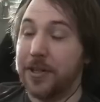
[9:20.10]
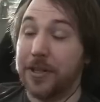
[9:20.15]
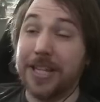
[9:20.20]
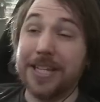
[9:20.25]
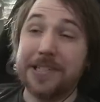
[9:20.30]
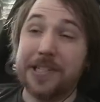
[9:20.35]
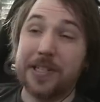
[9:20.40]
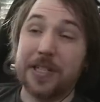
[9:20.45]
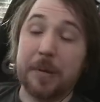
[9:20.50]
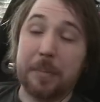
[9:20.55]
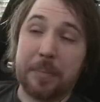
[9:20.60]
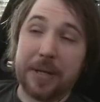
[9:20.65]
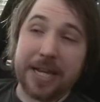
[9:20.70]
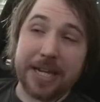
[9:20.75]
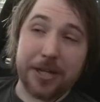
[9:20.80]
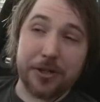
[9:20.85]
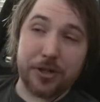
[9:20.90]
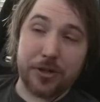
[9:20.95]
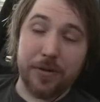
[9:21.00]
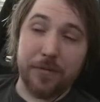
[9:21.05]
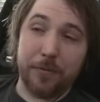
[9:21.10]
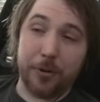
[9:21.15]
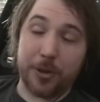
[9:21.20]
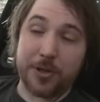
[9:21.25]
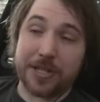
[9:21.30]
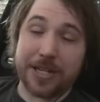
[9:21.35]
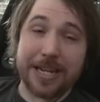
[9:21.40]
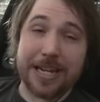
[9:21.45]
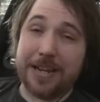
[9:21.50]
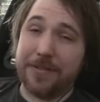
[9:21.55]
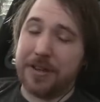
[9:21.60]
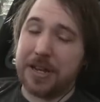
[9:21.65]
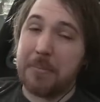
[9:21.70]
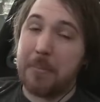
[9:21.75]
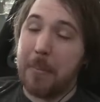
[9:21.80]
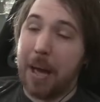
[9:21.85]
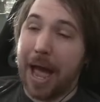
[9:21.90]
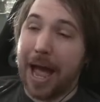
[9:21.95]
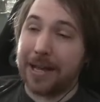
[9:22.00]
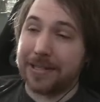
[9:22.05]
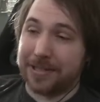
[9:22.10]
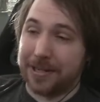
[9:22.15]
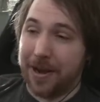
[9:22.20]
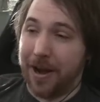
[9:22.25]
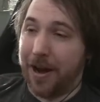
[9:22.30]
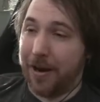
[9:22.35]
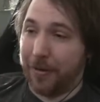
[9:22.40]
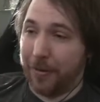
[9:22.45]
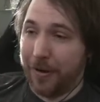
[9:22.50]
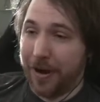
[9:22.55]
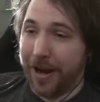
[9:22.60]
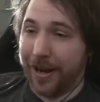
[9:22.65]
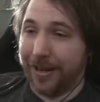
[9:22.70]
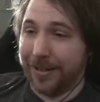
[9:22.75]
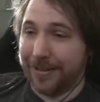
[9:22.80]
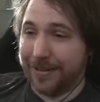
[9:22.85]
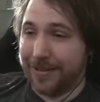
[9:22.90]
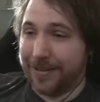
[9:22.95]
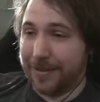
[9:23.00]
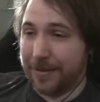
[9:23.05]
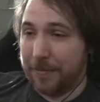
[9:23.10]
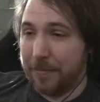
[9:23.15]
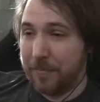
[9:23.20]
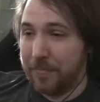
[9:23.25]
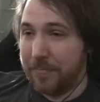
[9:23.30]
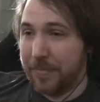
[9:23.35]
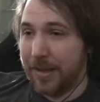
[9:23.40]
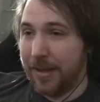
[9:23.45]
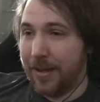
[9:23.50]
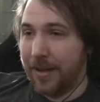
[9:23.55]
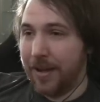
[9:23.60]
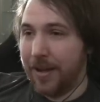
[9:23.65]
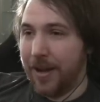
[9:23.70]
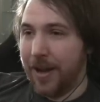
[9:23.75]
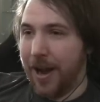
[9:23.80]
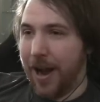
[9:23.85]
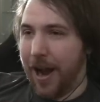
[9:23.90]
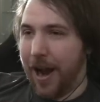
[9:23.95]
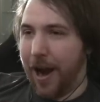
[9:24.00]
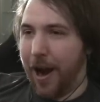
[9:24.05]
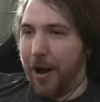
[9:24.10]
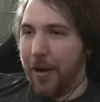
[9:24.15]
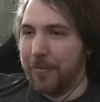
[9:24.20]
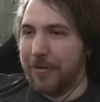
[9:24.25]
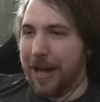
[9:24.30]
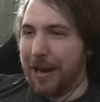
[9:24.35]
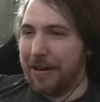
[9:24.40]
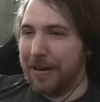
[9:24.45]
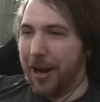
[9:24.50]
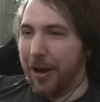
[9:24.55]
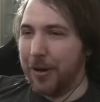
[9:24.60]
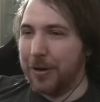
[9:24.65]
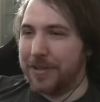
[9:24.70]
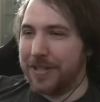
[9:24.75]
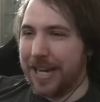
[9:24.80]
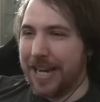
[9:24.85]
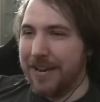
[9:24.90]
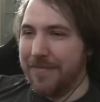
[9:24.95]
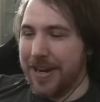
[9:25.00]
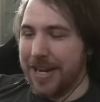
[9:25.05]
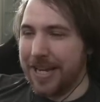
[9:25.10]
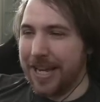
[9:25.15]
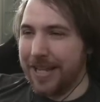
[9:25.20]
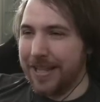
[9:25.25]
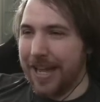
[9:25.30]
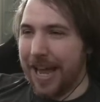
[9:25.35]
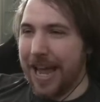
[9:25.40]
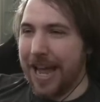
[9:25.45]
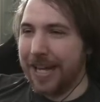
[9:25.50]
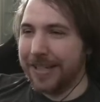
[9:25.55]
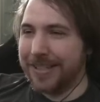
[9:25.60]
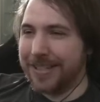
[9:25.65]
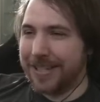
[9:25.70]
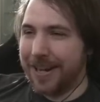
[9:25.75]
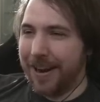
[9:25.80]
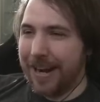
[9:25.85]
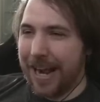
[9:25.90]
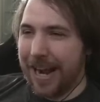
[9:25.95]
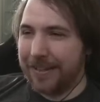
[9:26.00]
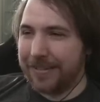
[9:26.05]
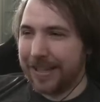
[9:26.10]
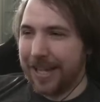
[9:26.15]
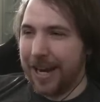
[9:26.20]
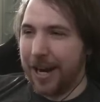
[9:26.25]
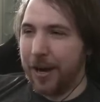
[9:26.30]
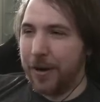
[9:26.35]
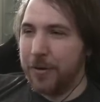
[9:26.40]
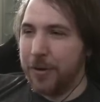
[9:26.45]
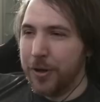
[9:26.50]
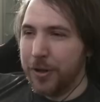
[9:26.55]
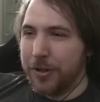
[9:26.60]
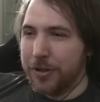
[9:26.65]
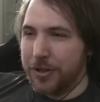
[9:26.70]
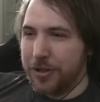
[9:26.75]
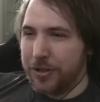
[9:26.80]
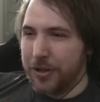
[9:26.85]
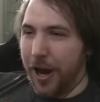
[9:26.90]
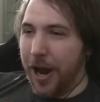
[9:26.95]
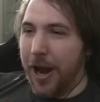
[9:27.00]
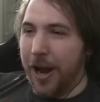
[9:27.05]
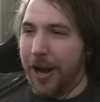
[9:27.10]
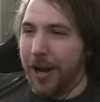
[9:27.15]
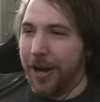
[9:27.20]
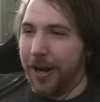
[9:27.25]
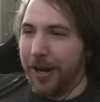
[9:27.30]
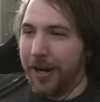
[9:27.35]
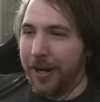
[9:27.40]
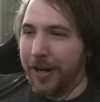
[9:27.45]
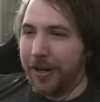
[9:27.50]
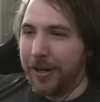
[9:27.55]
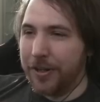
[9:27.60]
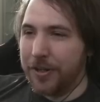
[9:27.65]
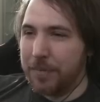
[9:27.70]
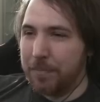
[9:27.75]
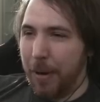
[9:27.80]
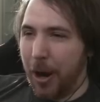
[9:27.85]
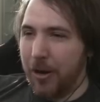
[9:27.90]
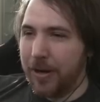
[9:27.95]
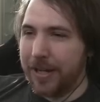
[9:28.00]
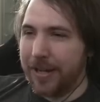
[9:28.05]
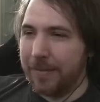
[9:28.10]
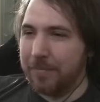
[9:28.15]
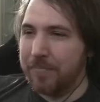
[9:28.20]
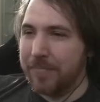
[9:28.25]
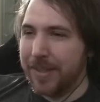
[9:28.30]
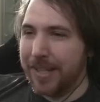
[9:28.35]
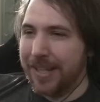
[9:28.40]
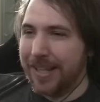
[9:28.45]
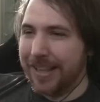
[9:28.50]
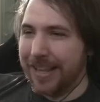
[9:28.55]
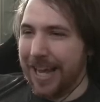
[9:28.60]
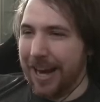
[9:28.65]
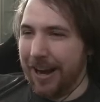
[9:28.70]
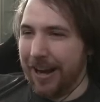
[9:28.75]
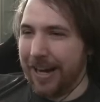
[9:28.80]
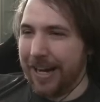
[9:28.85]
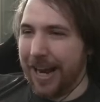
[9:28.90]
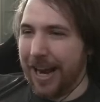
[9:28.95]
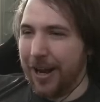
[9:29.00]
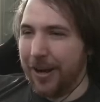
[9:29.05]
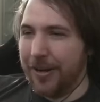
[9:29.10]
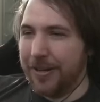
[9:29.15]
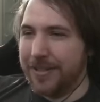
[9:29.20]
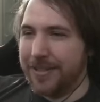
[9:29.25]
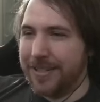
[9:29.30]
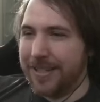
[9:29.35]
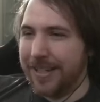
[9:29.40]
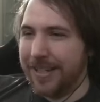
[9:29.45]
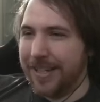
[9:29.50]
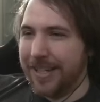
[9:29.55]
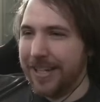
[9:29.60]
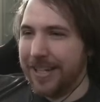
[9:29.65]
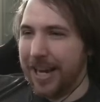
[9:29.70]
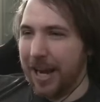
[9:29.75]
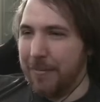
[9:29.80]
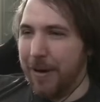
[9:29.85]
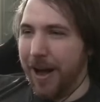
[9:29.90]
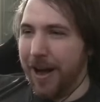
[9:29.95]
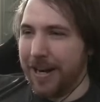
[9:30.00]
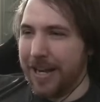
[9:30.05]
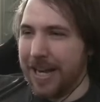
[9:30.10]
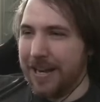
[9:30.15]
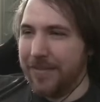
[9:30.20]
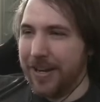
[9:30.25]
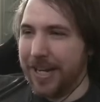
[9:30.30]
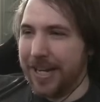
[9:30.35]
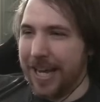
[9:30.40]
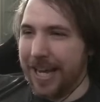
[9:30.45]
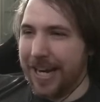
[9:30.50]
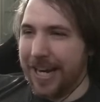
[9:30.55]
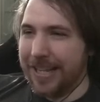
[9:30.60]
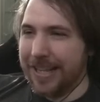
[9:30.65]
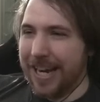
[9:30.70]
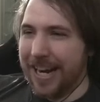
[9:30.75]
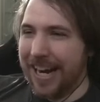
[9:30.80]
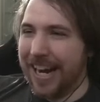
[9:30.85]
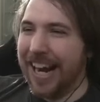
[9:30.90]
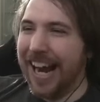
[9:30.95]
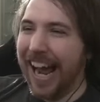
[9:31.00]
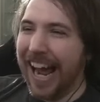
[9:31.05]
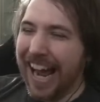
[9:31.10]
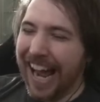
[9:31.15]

So this is the Pikachu versus Eevee mascot race. Oh, there it goes. Eevee getting the head start out there. Sheesh, book. There he goes. Come on, Eevee, get in there.